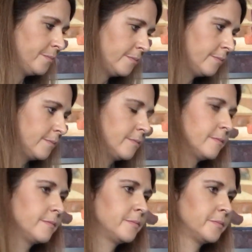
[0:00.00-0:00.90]

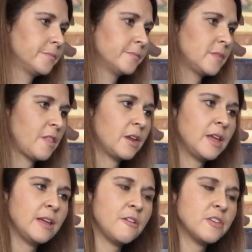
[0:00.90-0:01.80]
And then
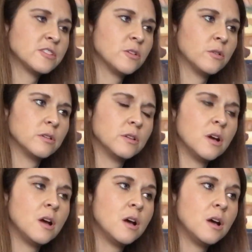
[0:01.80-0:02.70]
I hear this note.
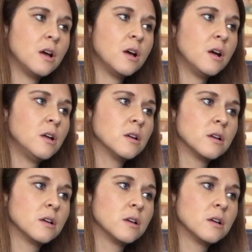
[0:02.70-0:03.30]
Da.